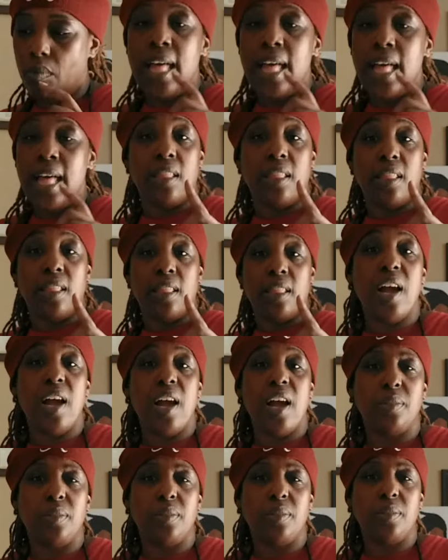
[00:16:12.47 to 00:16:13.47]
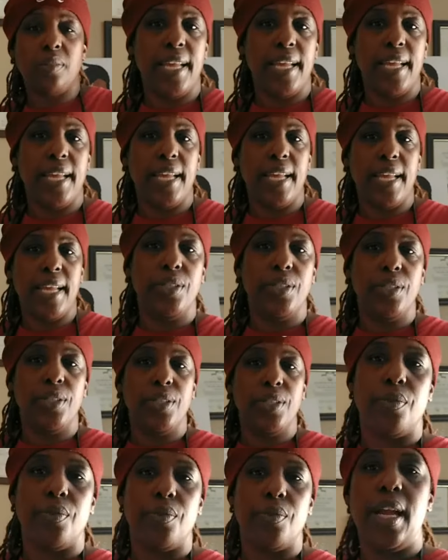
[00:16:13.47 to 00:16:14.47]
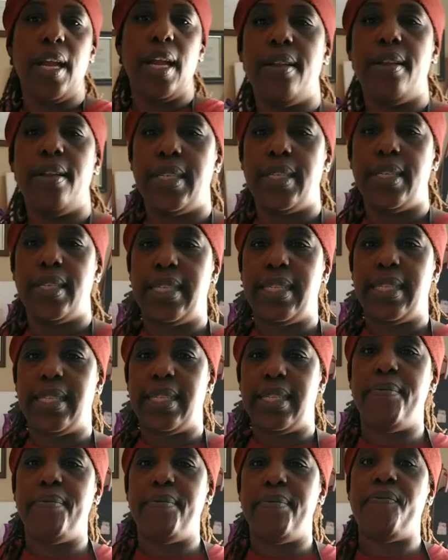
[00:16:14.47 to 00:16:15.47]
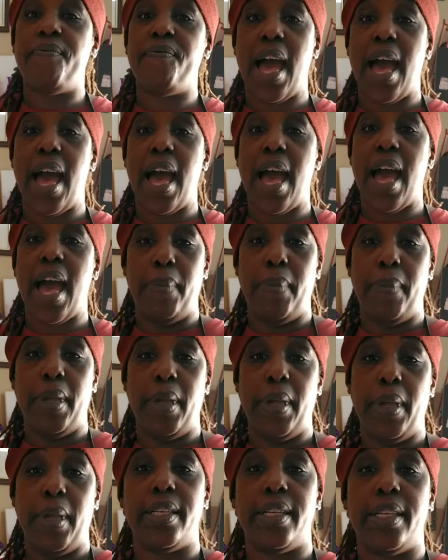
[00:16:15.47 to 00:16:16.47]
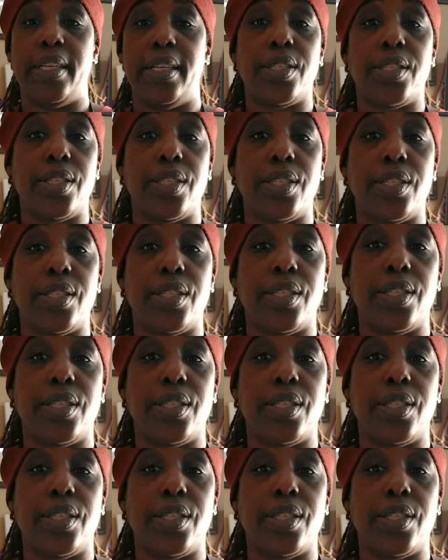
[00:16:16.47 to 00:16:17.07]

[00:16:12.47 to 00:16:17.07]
the first one I used 375 milliliters. So